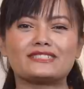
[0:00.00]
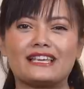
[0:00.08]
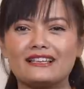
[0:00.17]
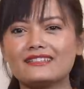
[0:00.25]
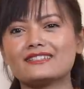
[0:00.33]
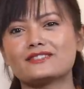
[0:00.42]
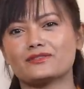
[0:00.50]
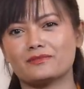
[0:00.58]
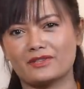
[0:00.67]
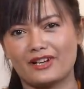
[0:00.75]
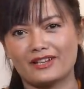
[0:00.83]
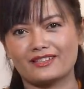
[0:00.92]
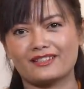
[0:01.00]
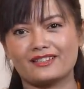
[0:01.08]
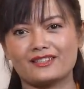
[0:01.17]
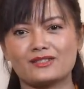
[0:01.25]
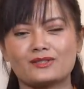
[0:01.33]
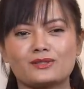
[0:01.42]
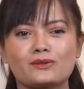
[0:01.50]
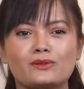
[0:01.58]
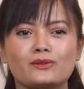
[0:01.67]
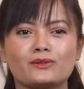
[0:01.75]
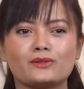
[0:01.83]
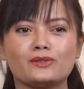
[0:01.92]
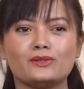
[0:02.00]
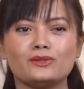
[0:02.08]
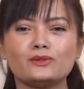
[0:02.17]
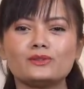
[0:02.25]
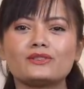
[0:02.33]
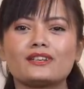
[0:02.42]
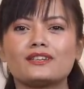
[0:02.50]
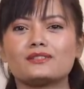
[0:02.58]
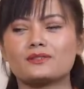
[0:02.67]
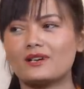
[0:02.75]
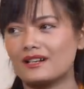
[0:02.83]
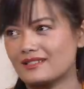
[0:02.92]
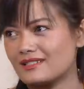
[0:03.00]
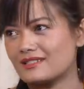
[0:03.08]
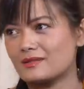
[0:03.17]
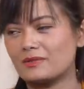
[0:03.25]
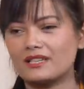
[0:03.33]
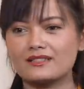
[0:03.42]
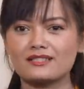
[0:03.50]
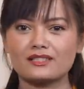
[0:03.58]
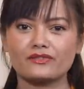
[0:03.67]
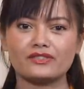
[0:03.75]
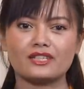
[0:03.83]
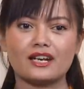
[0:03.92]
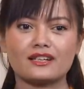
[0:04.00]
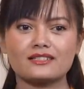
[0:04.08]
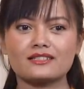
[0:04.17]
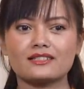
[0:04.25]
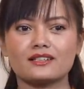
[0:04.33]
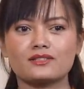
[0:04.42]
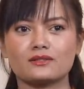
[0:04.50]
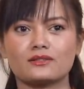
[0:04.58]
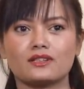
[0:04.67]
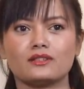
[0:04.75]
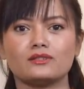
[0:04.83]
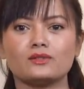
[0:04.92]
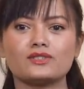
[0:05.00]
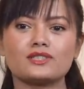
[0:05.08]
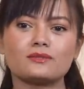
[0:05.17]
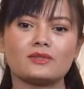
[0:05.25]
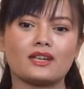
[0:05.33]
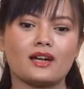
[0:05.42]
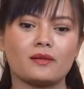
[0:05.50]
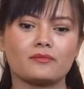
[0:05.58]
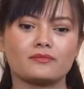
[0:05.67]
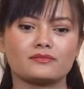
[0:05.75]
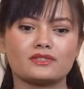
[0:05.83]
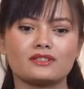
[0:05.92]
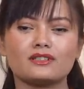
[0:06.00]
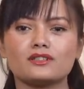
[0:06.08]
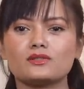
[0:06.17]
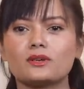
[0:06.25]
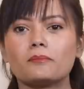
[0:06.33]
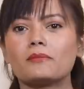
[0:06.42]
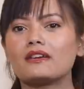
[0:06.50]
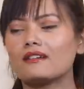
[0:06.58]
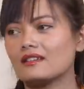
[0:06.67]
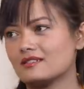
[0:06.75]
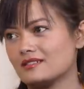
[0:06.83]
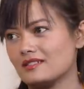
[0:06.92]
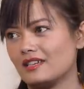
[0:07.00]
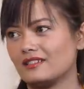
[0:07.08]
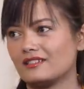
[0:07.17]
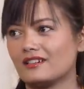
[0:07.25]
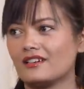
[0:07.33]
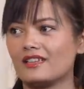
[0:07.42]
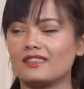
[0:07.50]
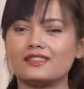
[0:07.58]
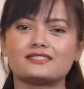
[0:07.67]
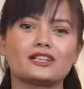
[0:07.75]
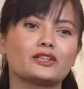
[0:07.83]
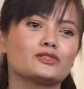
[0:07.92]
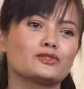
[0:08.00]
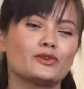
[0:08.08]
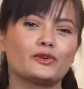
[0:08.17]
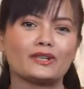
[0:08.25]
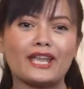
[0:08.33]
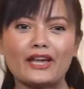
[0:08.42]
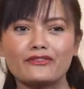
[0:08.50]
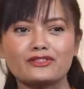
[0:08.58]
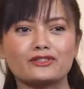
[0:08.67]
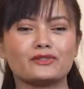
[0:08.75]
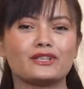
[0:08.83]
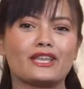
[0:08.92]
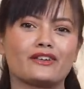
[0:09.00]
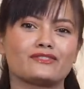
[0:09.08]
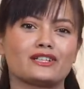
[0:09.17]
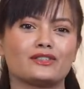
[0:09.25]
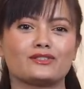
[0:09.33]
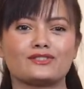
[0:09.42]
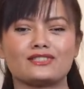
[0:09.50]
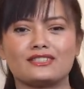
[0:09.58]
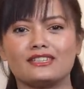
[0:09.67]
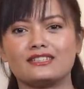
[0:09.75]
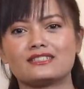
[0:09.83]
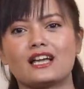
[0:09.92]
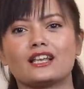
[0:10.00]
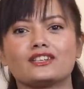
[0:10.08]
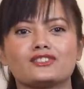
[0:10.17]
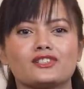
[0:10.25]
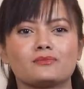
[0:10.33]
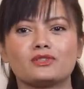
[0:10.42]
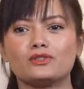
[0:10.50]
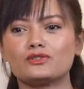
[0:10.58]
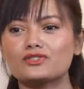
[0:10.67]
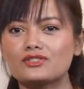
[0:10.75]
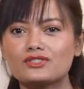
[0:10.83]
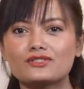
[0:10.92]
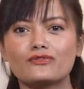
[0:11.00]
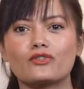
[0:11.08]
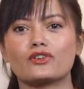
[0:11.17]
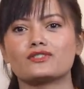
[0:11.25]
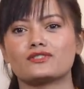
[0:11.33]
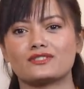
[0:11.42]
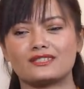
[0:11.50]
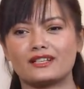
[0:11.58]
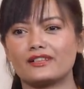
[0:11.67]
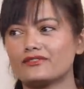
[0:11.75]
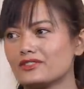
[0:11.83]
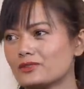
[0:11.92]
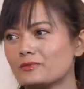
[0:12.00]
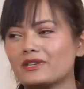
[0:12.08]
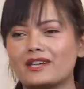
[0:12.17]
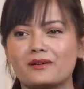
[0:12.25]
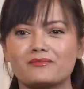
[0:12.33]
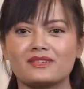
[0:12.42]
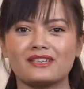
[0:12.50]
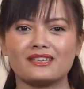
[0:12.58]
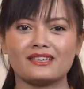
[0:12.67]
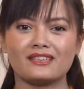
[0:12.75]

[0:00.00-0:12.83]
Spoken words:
Your talent is from God. So you create your artist. Because if the artist starts to create you, you just become, turn into a mere entertainer. They tell you to go left, you go left, tell you to sing in Italian, German. You just force yourself, you know, become...